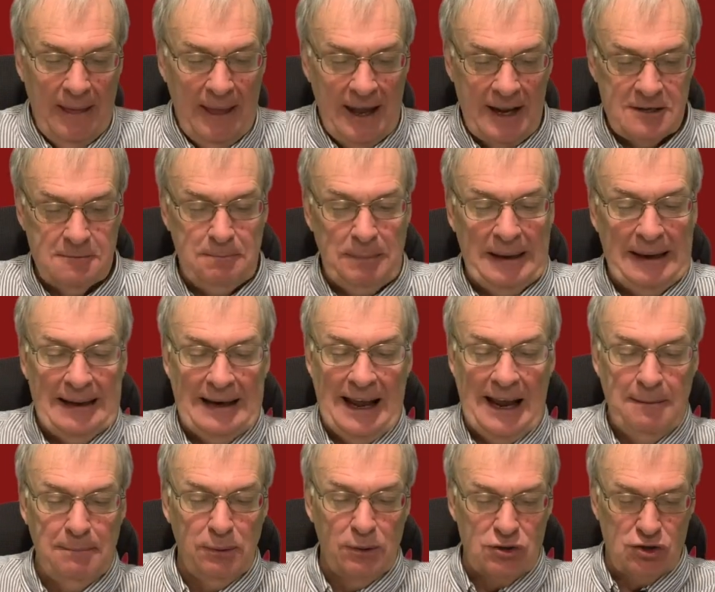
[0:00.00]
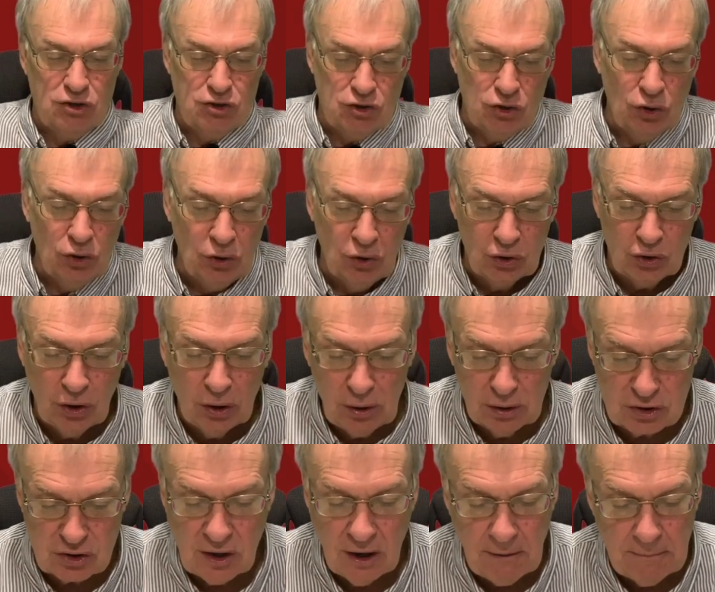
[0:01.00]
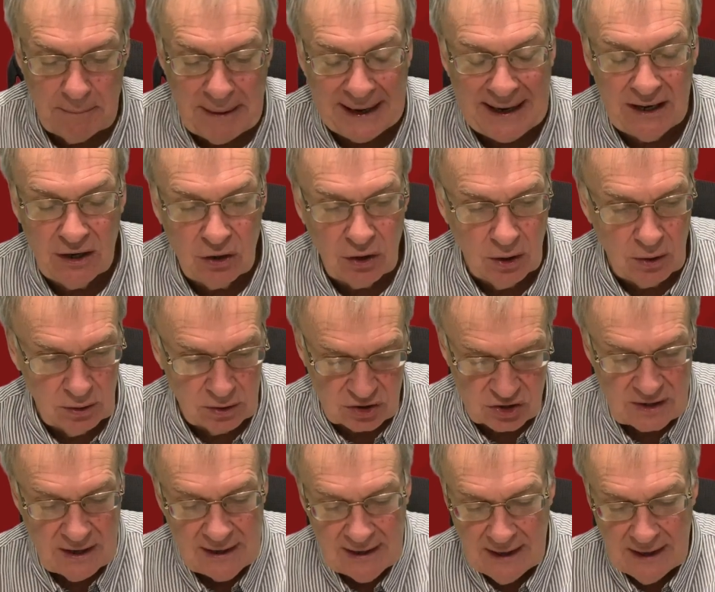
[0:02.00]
as being able to score goals or make goals.